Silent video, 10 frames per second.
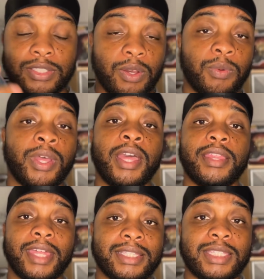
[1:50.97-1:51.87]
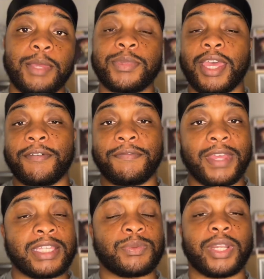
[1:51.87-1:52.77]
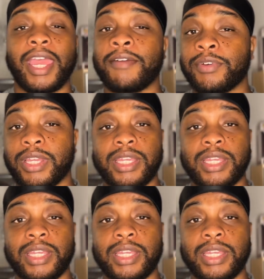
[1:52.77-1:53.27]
So they seem to have fixed whatever